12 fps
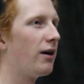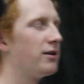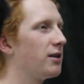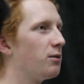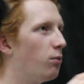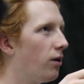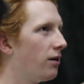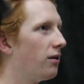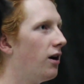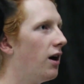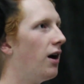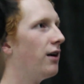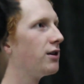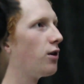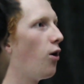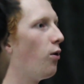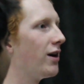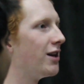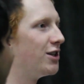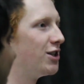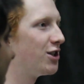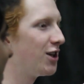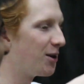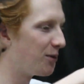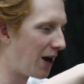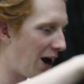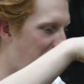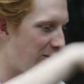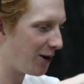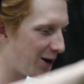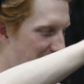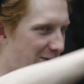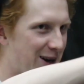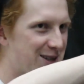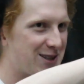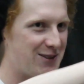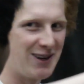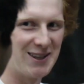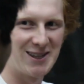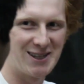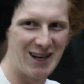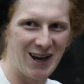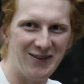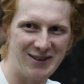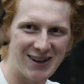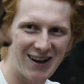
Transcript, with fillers: it was very hard to encompass that in one script that was supposed to